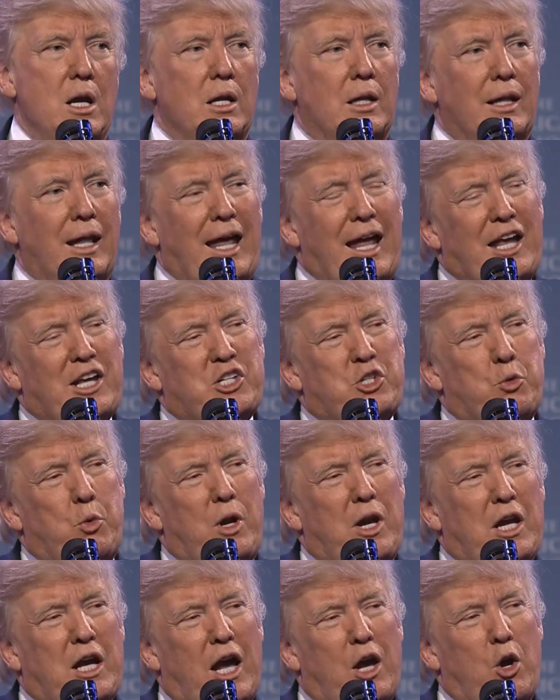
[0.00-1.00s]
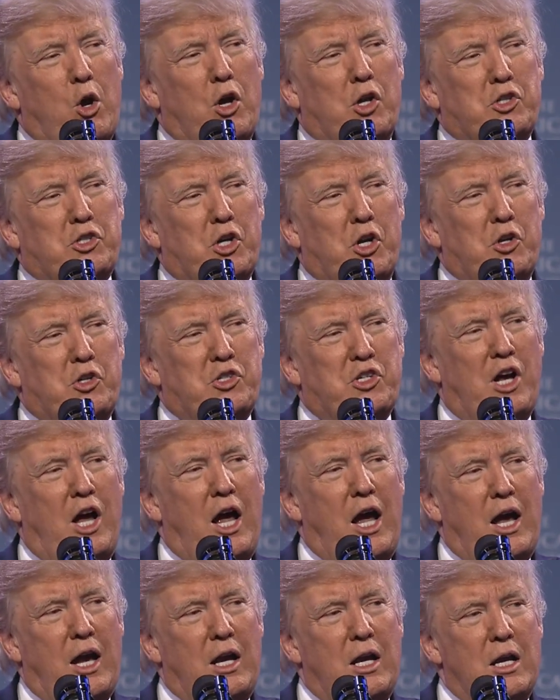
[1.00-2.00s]
Last week, I also
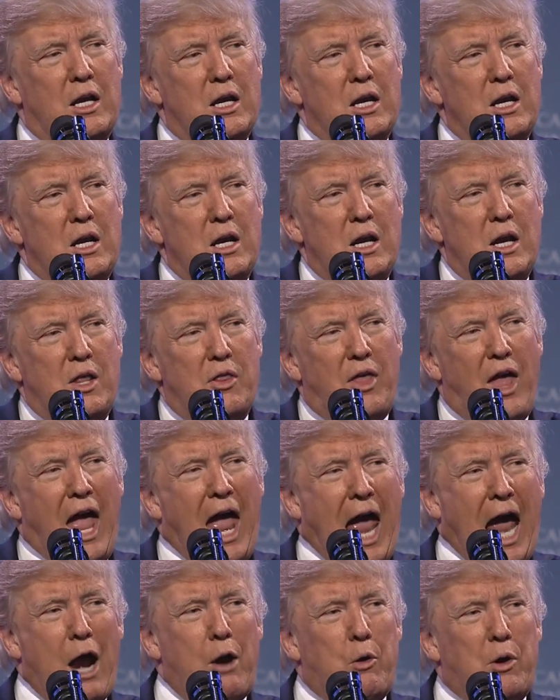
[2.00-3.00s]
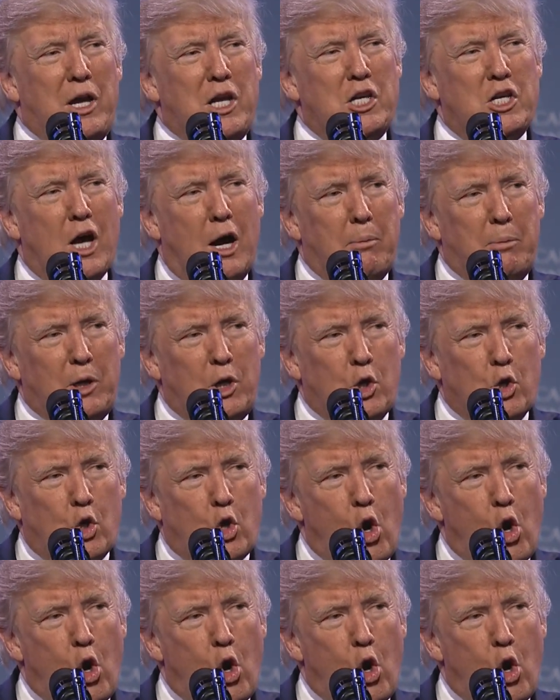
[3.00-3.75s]
signed the Harry W.